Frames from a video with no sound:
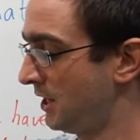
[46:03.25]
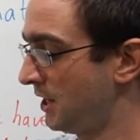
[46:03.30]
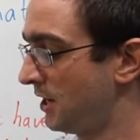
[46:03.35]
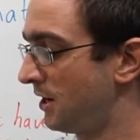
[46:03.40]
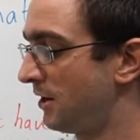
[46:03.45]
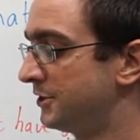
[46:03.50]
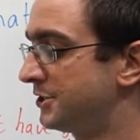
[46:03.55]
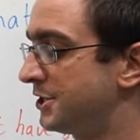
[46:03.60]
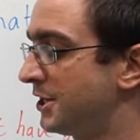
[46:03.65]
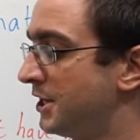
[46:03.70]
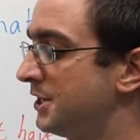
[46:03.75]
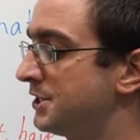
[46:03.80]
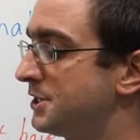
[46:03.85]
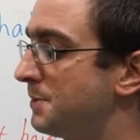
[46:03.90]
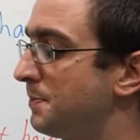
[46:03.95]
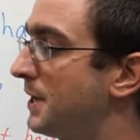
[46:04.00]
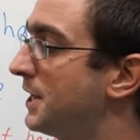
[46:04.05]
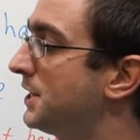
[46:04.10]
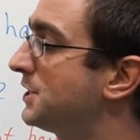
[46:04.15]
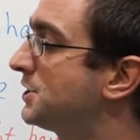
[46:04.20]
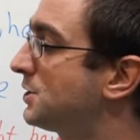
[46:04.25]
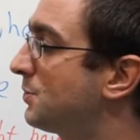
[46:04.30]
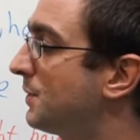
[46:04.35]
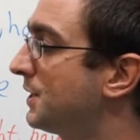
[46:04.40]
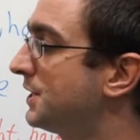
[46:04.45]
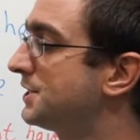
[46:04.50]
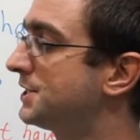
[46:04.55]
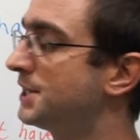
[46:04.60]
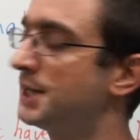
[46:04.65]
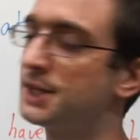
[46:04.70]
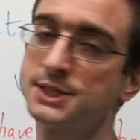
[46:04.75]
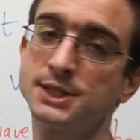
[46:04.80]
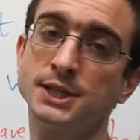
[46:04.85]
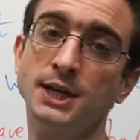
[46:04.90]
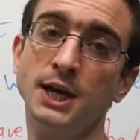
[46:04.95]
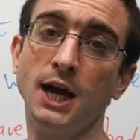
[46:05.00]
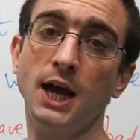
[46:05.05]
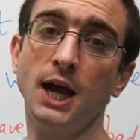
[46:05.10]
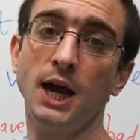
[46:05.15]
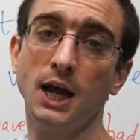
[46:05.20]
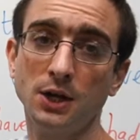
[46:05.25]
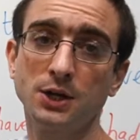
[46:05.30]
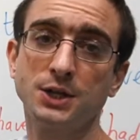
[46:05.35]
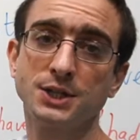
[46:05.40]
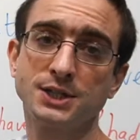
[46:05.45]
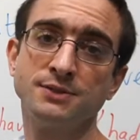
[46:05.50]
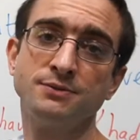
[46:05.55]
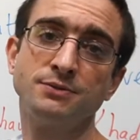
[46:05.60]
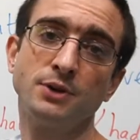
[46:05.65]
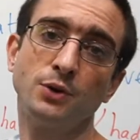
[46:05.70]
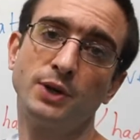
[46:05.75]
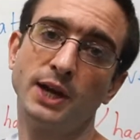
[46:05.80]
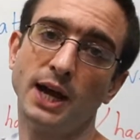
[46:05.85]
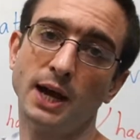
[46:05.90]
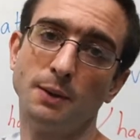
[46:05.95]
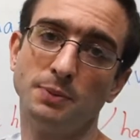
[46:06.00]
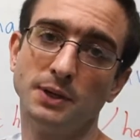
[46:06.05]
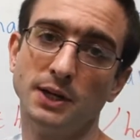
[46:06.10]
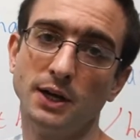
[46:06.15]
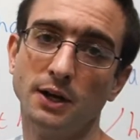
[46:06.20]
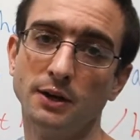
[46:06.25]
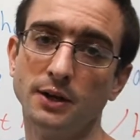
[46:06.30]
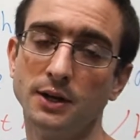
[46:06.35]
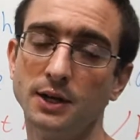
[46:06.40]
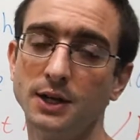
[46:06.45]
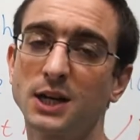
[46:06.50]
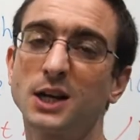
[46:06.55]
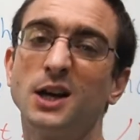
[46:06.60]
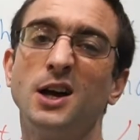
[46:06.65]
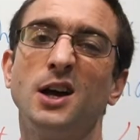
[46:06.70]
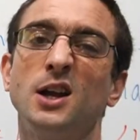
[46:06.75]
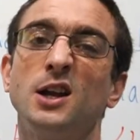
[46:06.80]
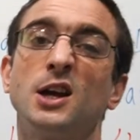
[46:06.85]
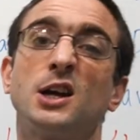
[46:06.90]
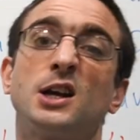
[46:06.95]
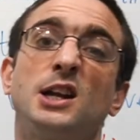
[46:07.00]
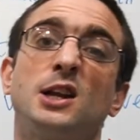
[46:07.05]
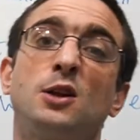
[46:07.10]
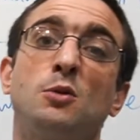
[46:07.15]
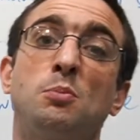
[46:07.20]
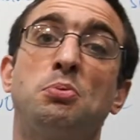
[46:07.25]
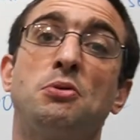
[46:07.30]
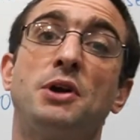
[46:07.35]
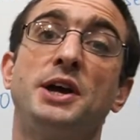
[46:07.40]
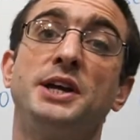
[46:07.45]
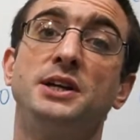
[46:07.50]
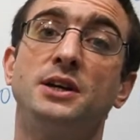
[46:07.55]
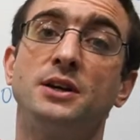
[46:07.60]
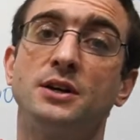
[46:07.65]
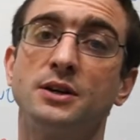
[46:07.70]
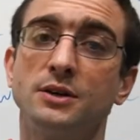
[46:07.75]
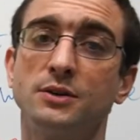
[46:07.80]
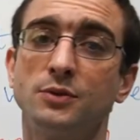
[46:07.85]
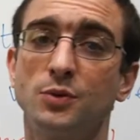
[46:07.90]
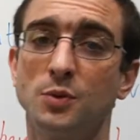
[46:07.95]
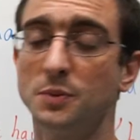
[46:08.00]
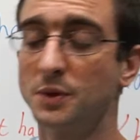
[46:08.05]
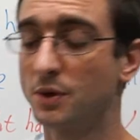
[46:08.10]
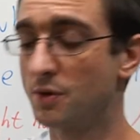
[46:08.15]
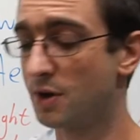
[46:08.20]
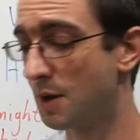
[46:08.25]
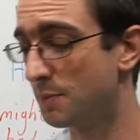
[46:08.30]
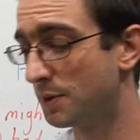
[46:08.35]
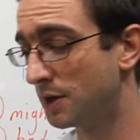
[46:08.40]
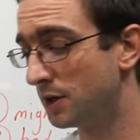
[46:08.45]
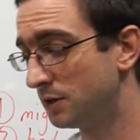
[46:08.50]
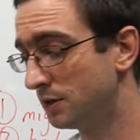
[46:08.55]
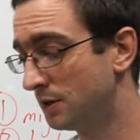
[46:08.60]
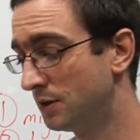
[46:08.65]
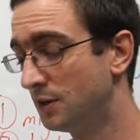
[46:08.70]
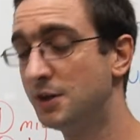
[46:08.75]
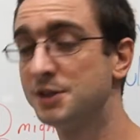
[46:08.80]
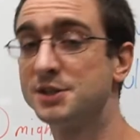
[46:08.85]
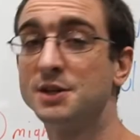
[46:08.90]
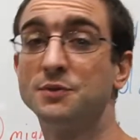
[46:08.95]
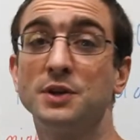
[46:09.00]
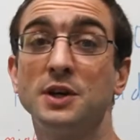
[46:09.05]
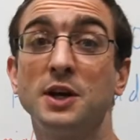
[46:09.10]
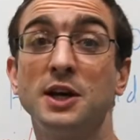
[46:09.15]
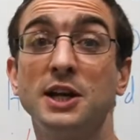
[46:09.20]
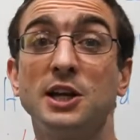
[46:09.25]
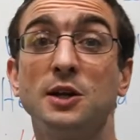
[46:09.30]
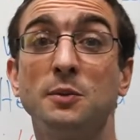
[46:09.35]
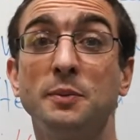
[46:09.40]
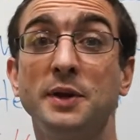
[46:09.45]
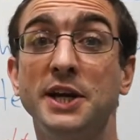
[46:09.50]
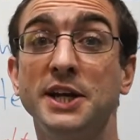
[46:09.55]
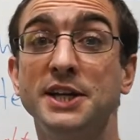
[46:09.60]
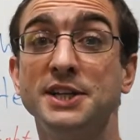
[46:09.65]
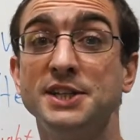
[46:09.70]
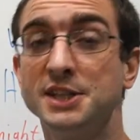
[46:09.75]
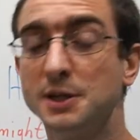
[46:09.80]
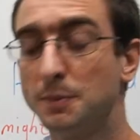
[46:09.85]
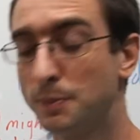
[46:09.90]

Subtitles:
and turn to page 26 and look at some vocabulary, like a little break from the grammar, something a little bit easier